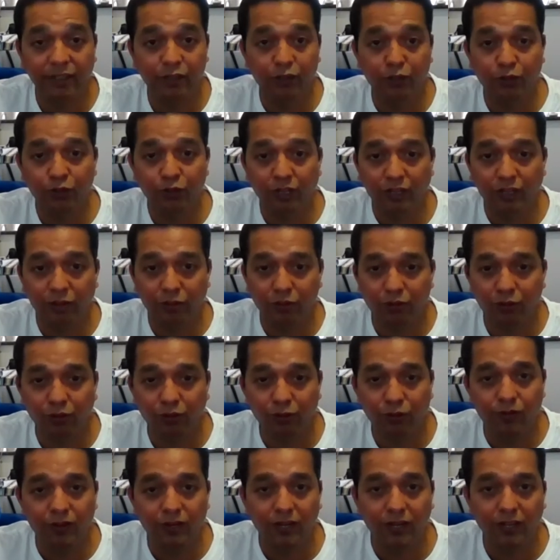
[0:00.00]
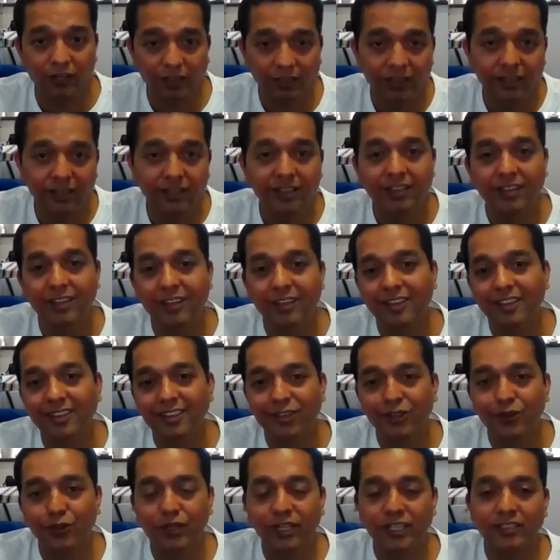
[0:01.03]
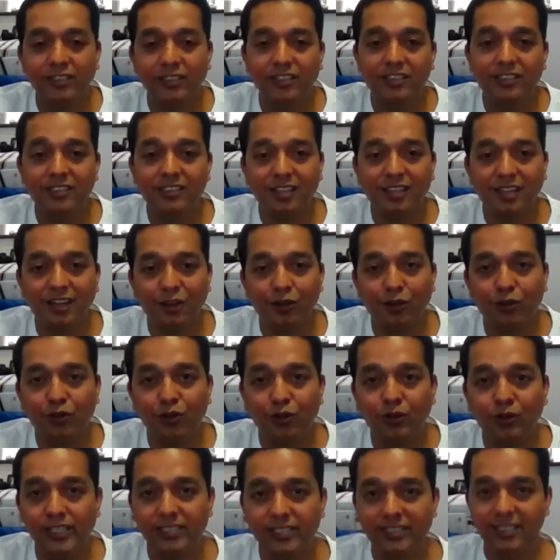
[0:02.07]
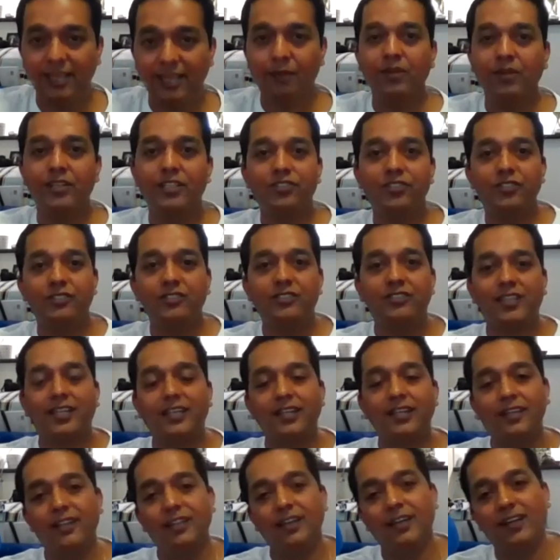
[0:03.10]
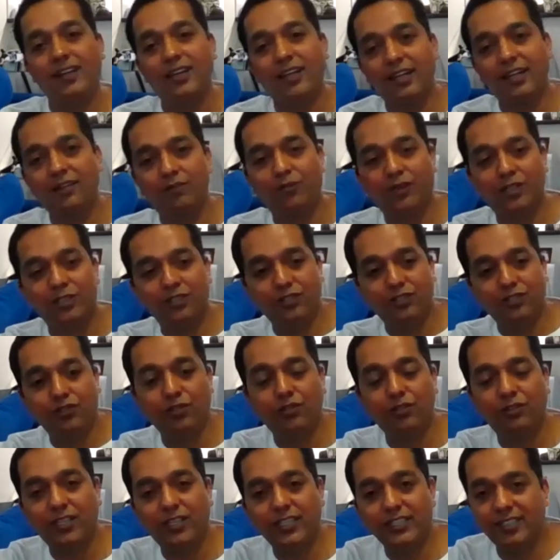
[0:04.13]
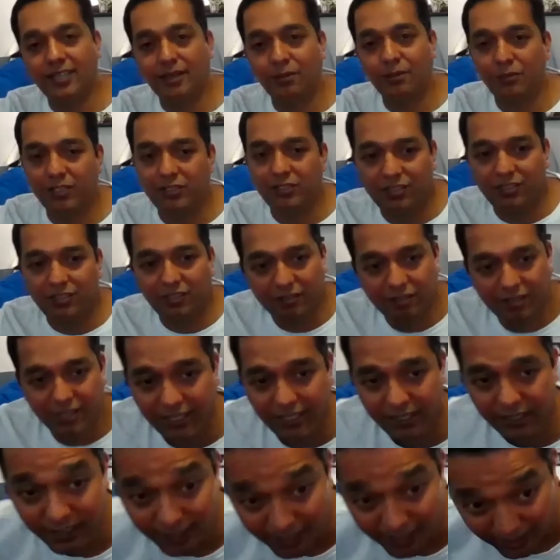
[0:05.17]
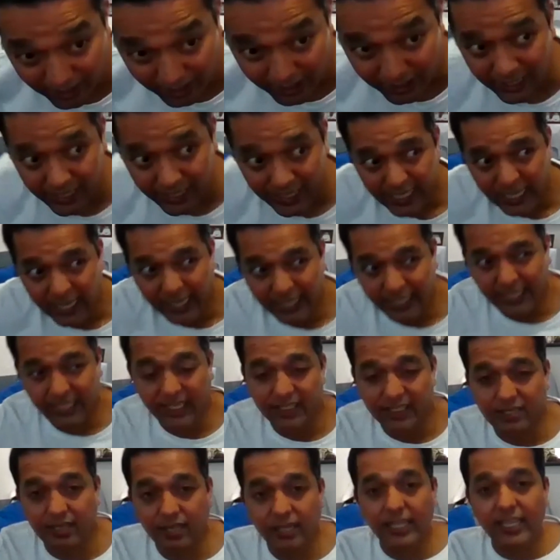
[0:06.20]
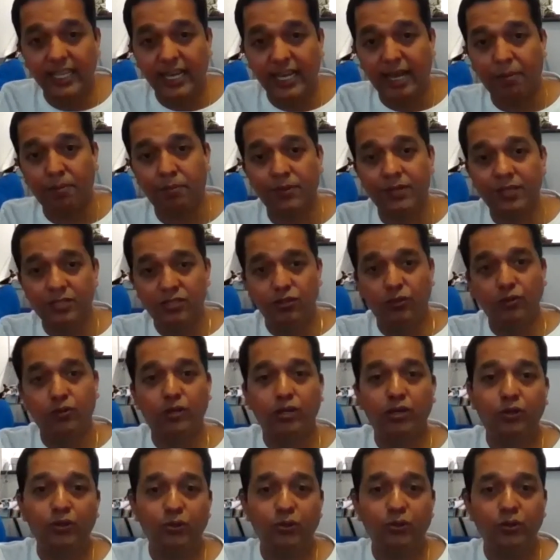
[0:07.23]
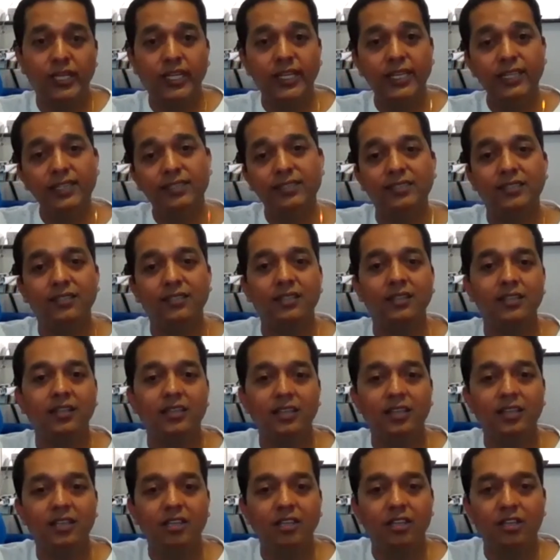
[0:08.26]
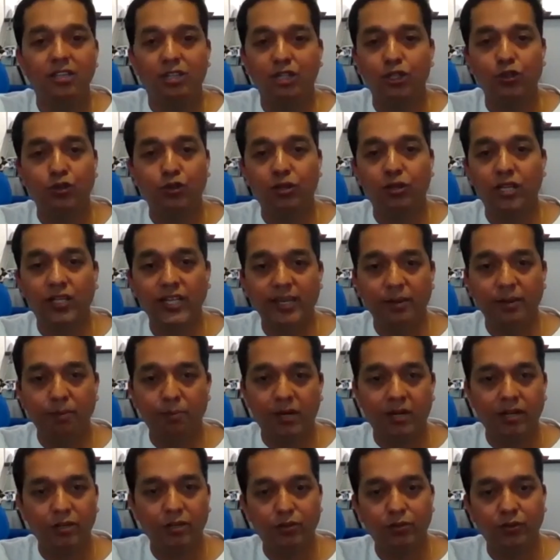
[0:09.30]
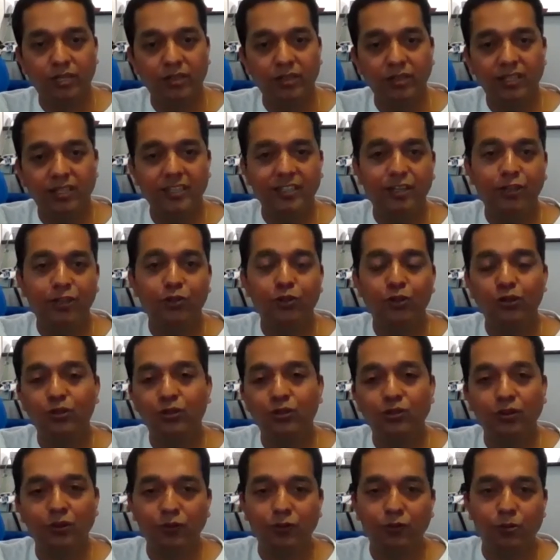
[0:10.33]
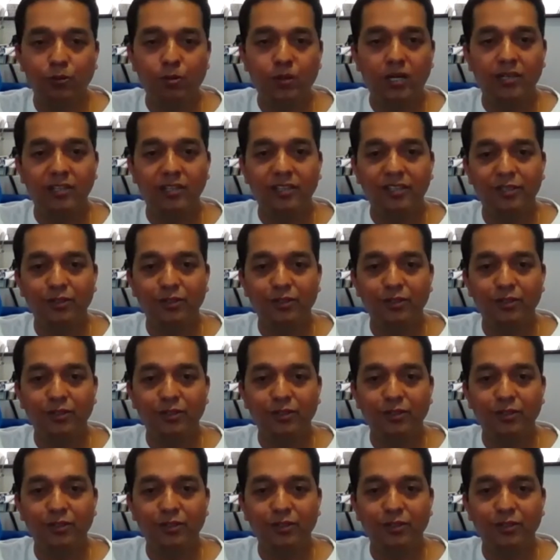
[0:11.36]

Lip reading: you don't have to go far. You can just go to an examination center, and once you go to the examination center, I guess it happens over 2 days. You clear part one, then you're good to go for part